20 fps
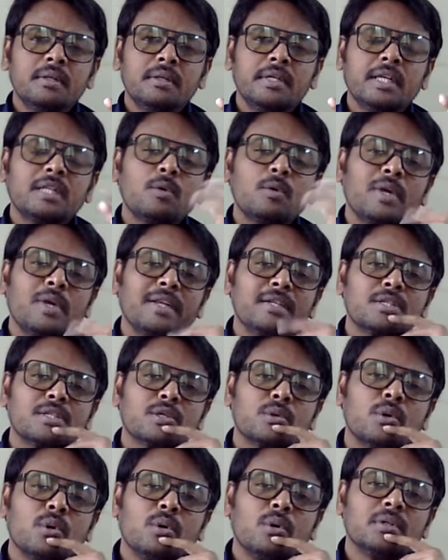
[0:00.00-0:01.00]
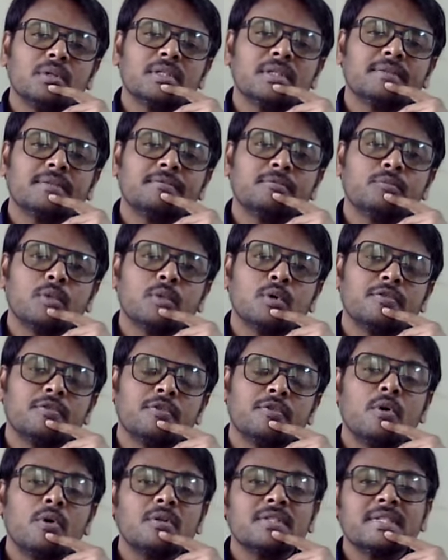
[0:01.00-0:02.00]
The other one is called
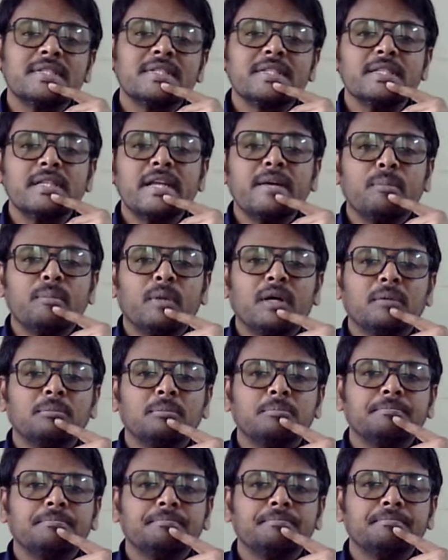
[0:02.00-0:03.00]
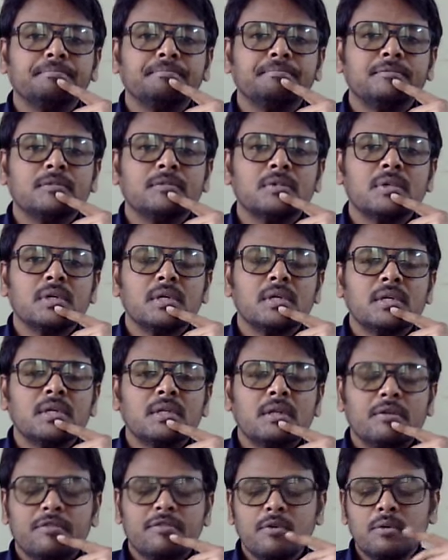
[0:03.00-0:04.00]
false dilemma.
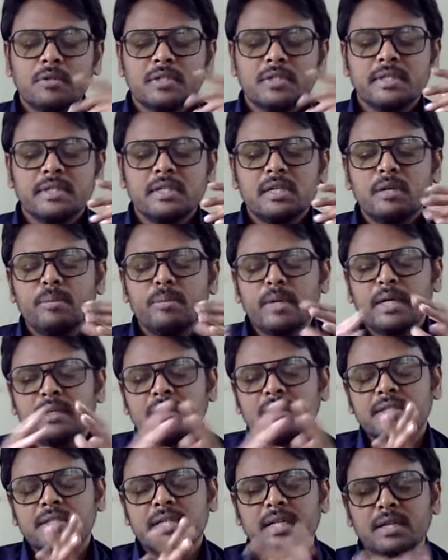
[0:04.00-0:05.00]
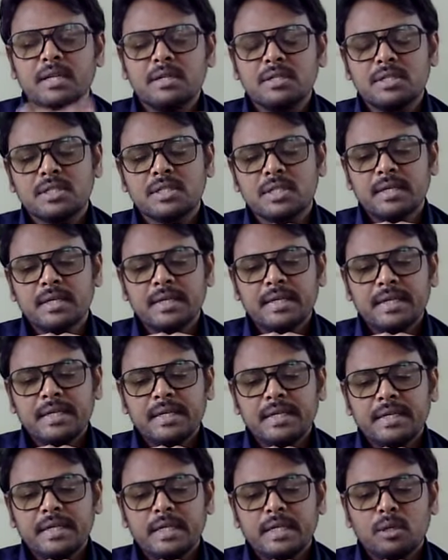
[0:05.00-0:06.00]
The false dilemma in the sense,
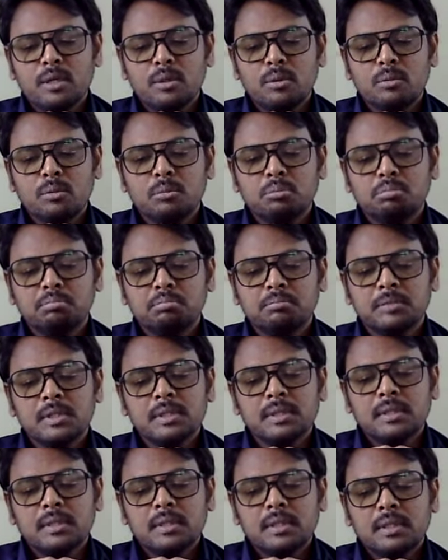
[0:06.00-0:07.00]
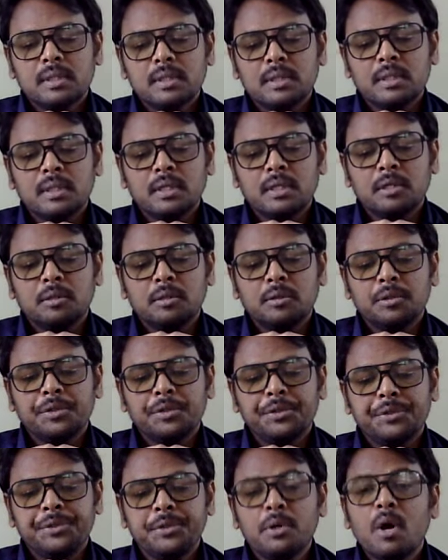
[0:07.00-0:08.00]
you know,
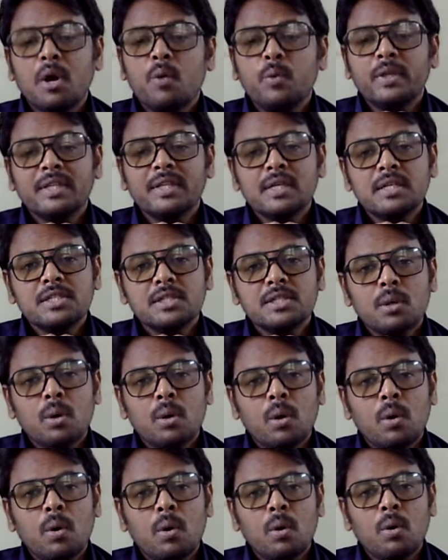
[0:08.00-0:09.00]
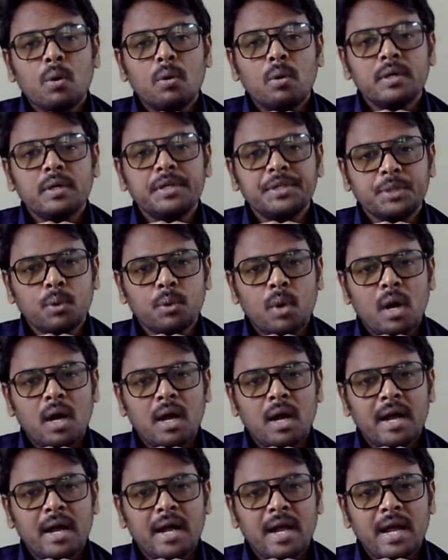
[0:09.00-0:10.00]
you are with us or you
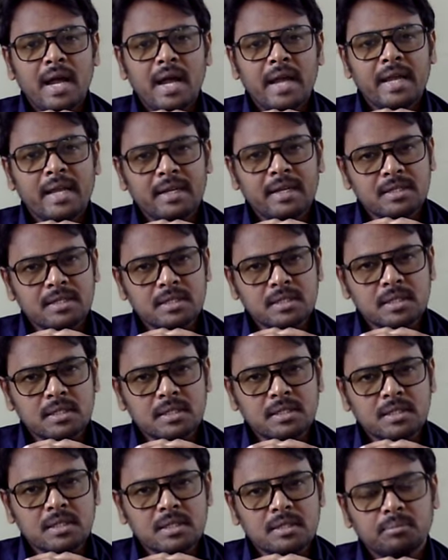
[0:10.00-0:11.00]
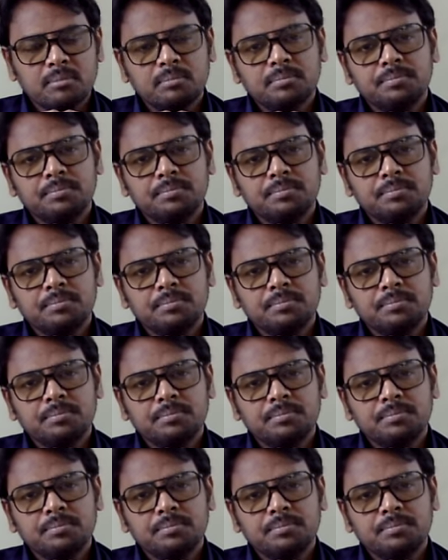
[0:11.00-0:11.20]
are against us.